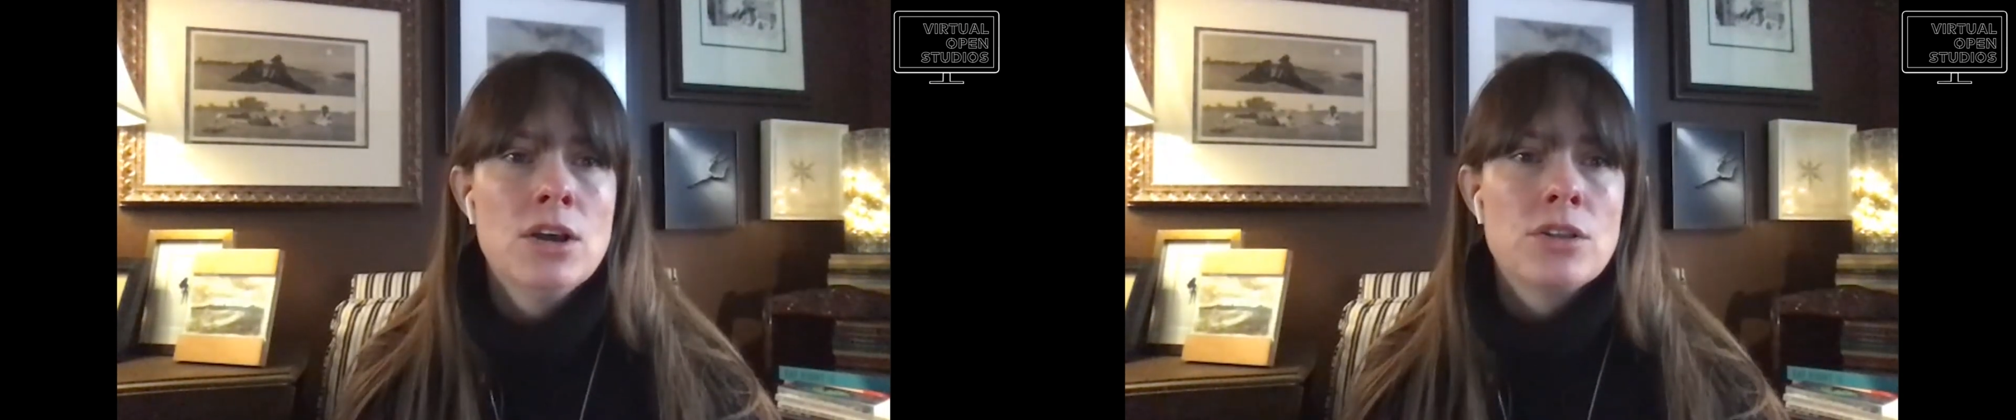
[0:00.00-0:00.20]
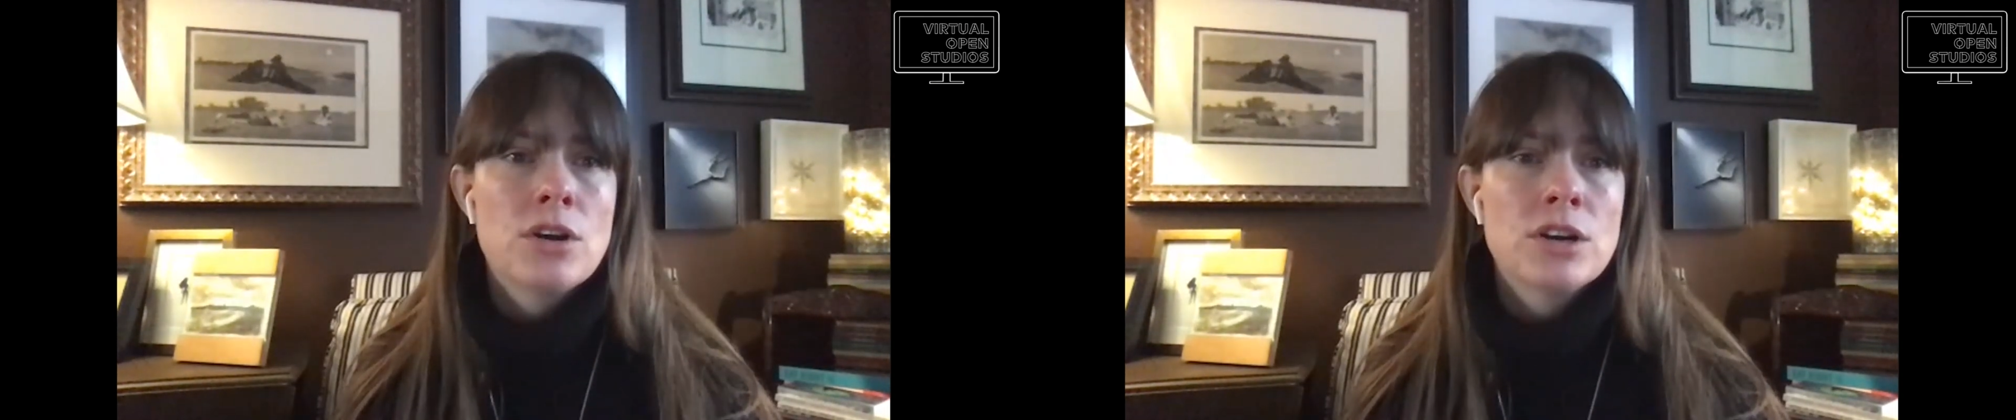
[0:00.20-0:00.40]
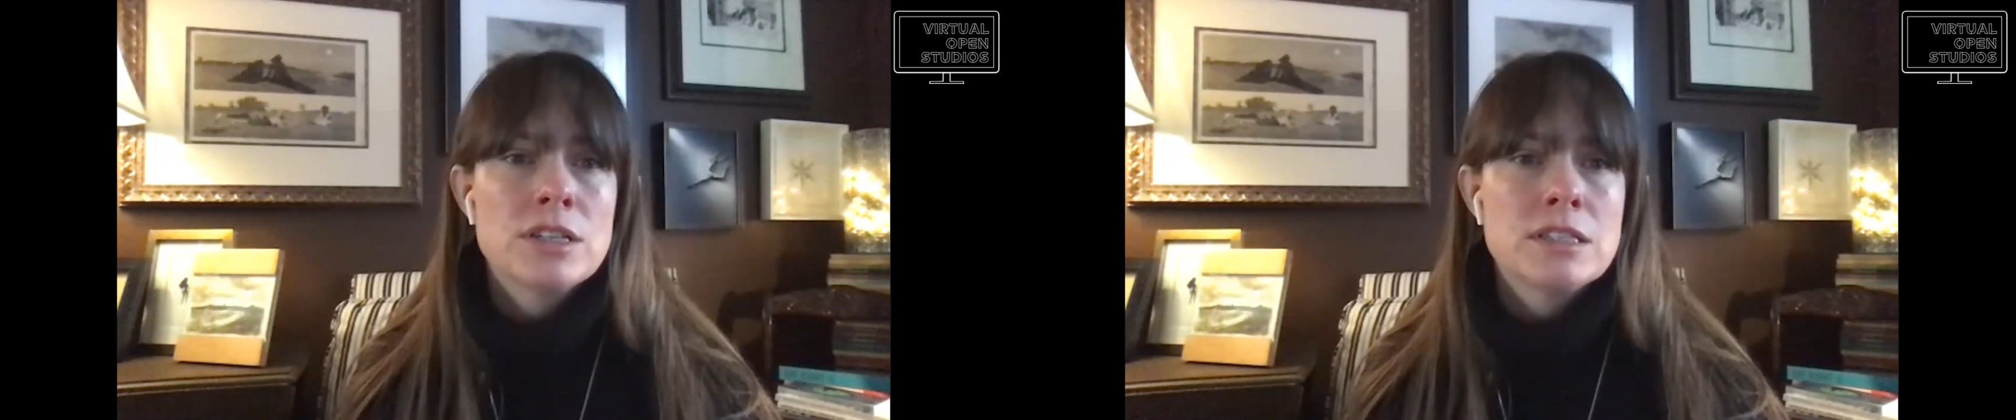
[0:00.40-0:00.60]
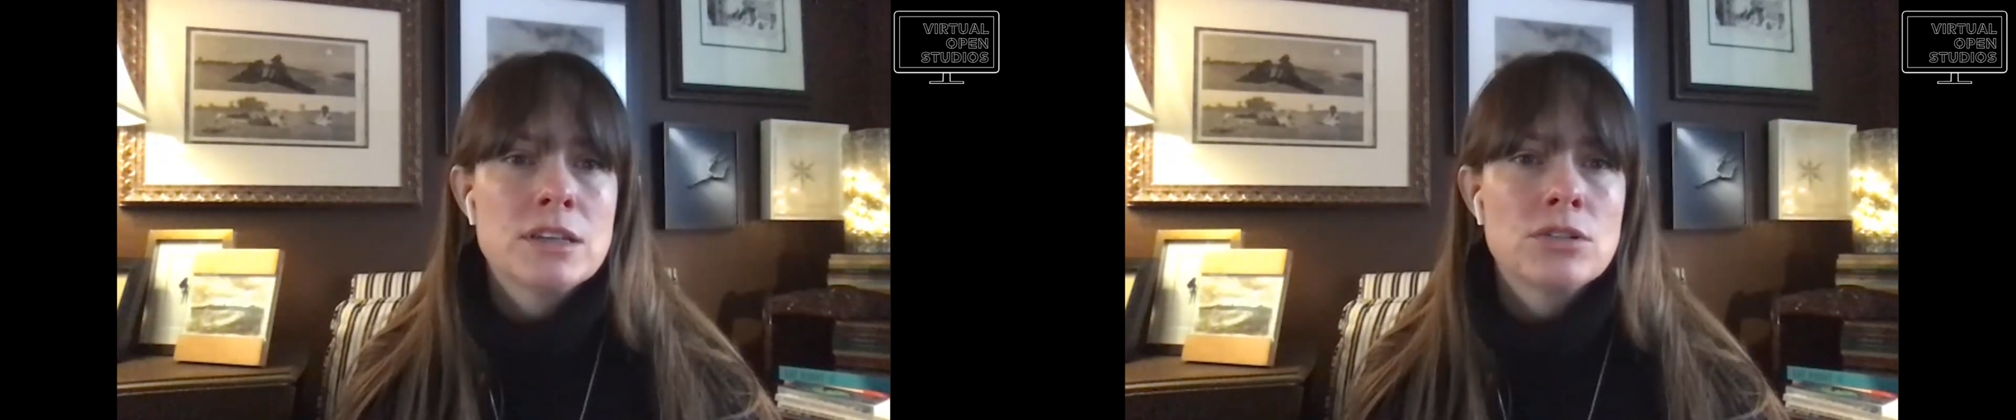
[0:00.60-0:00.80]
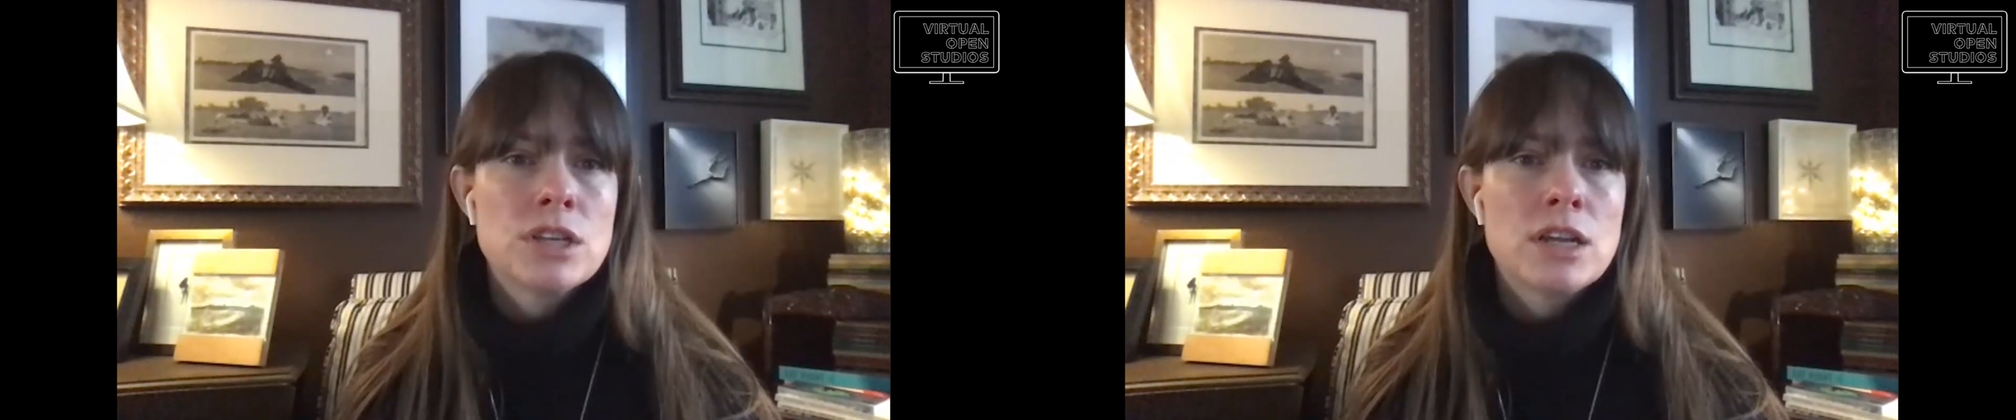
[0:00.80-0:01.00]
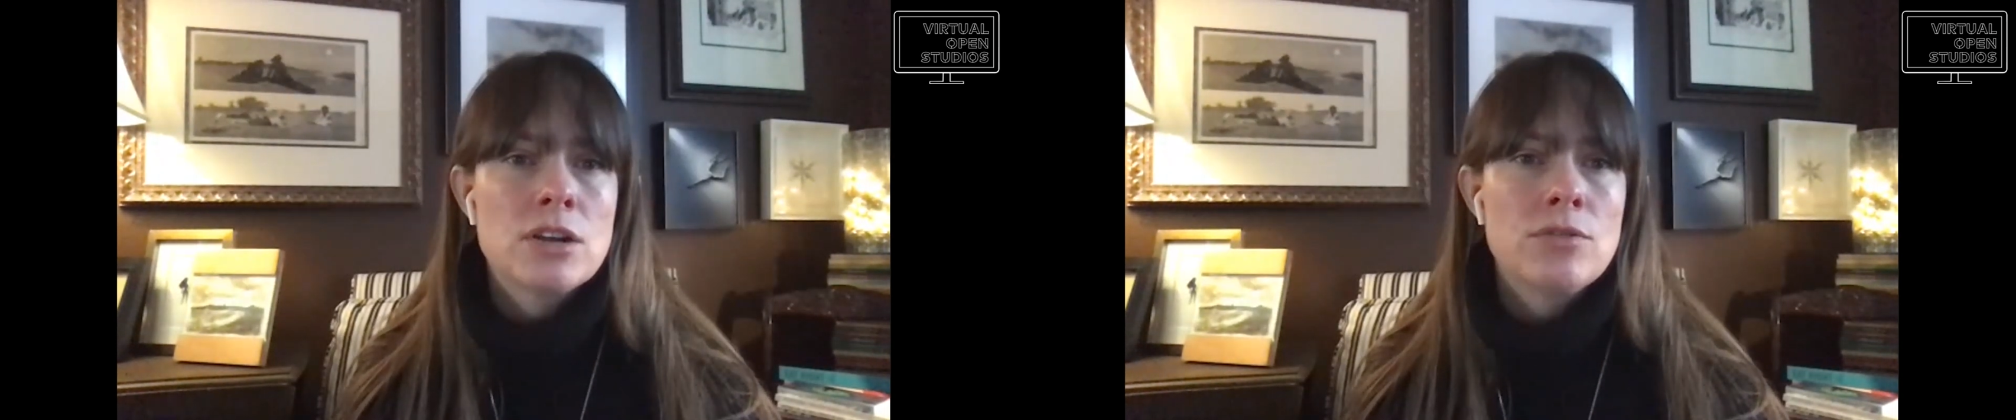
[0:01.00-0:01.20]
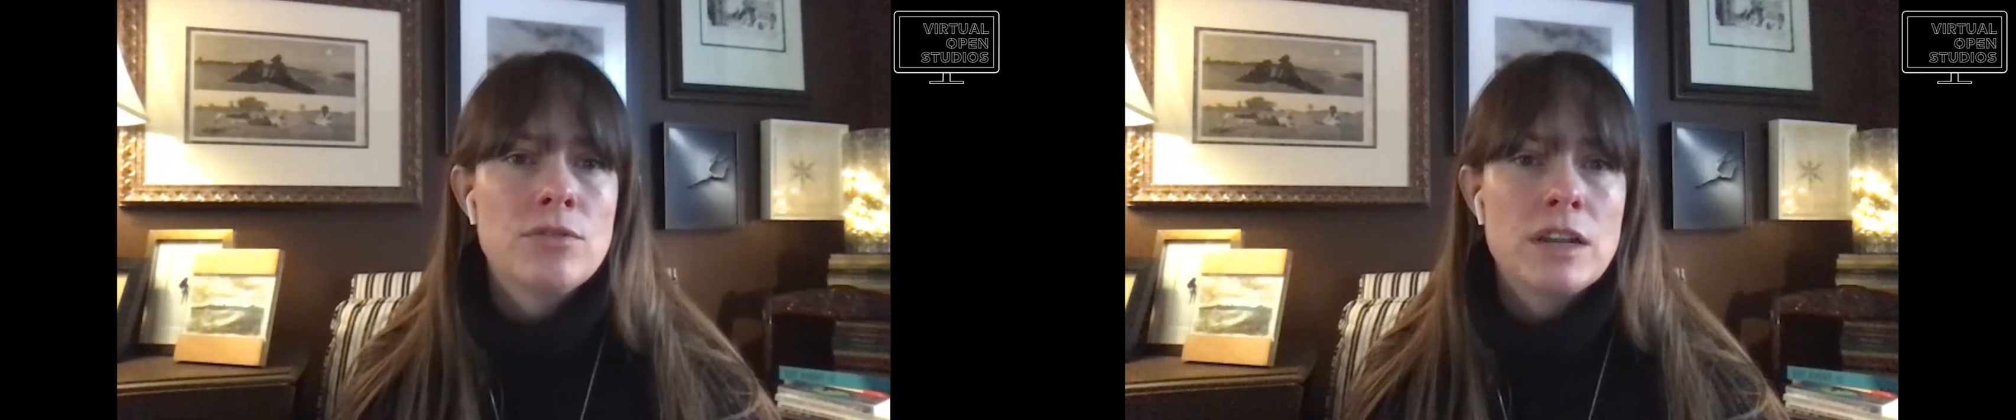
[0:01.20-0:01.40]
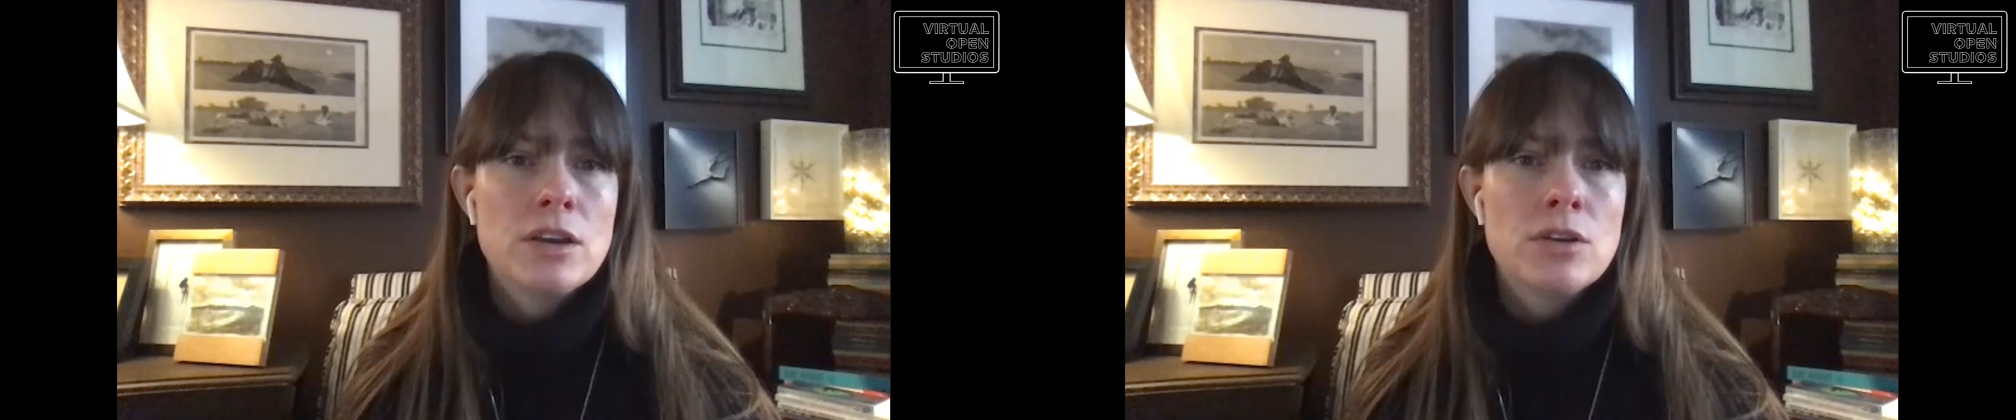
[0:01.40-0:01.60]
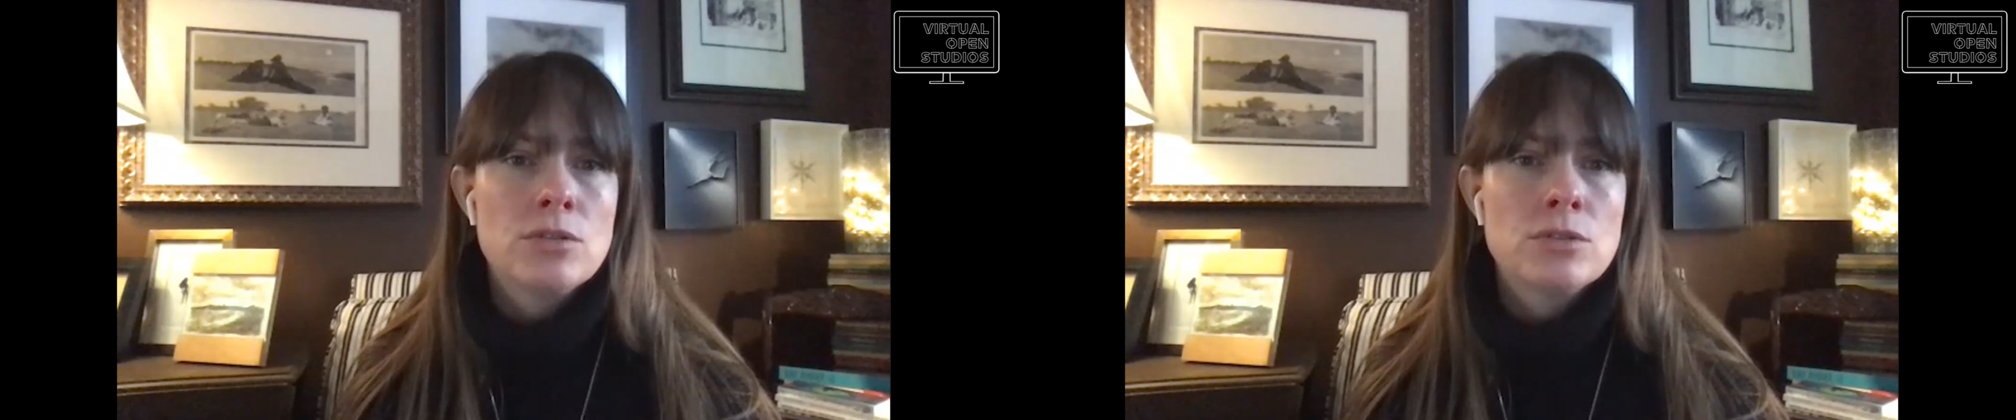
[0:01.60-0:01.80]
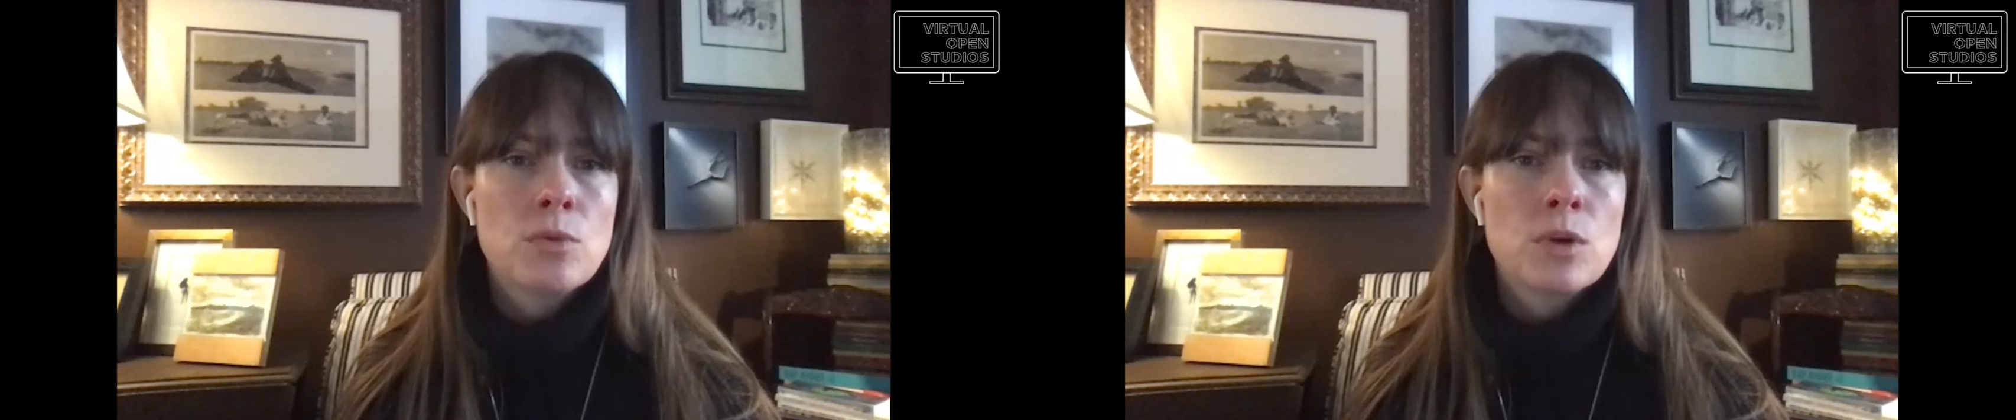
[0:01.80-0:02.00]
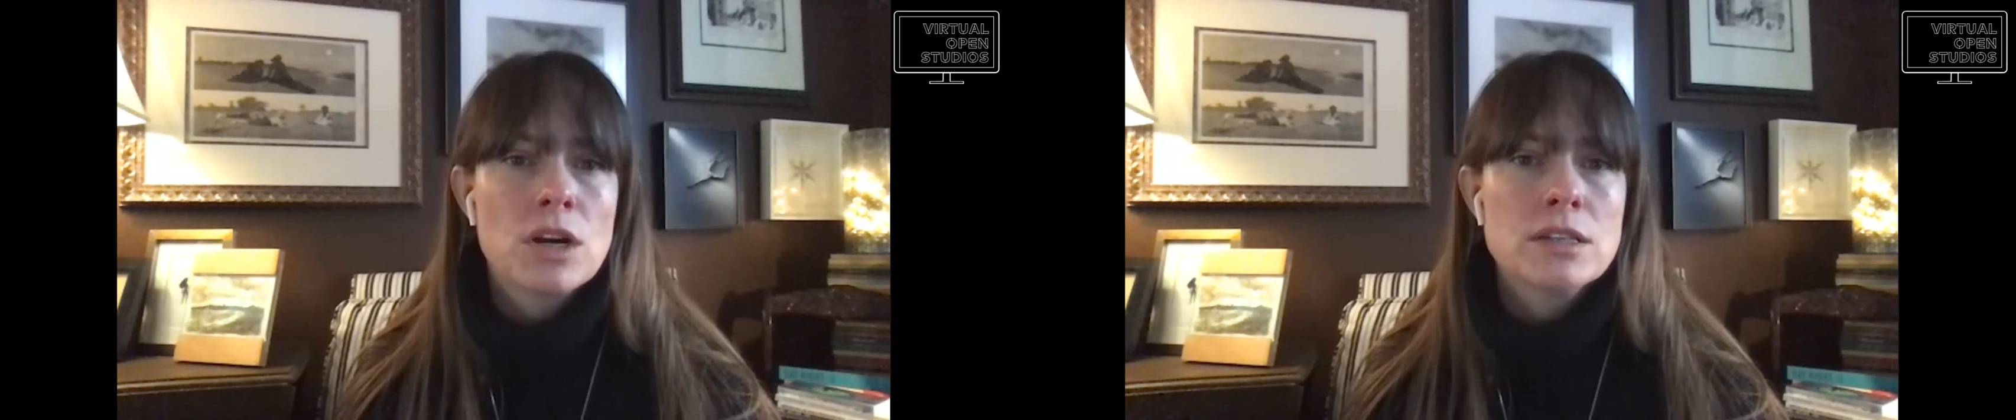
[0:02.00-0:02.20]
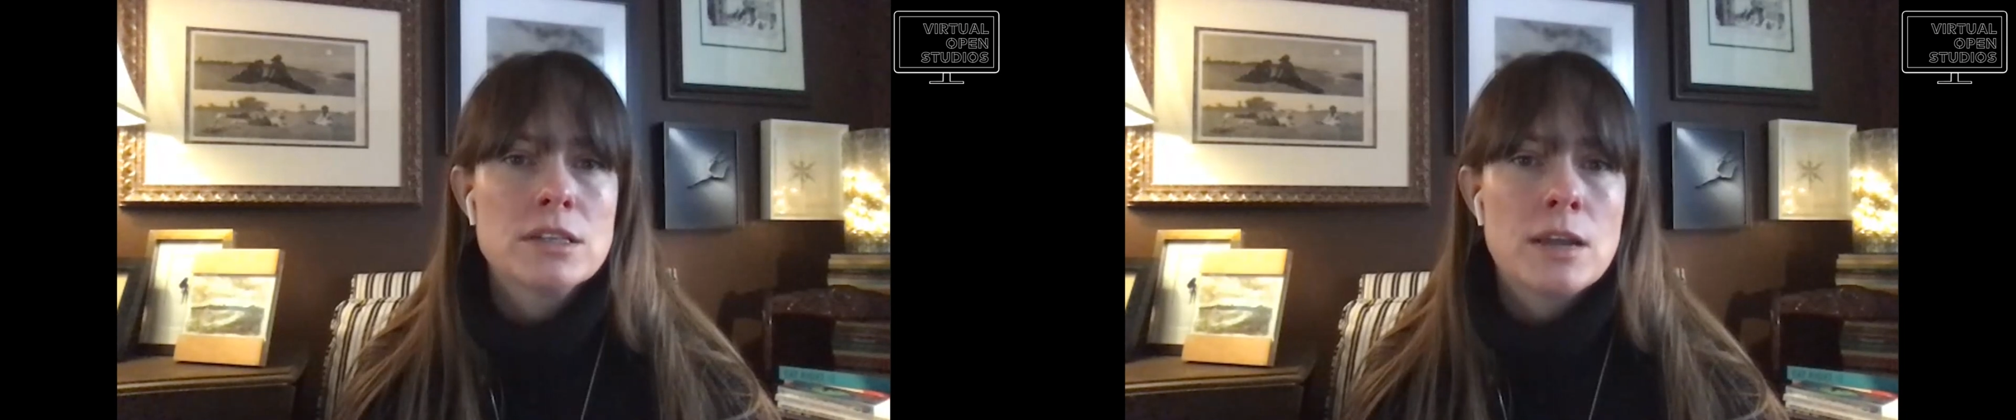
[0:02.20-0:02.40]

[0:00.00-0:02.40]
The artist's single-channel videos, works,